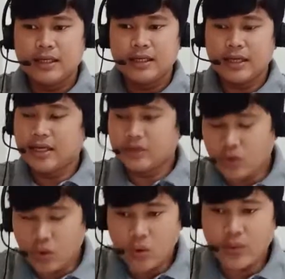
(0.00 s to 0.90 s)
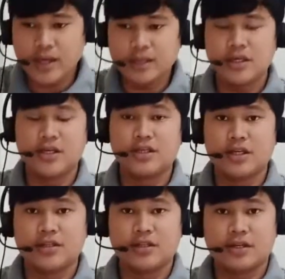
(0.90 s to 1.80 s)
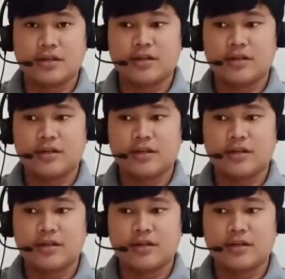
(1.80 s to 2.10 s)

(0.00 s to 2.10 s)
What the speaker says: He is always existing.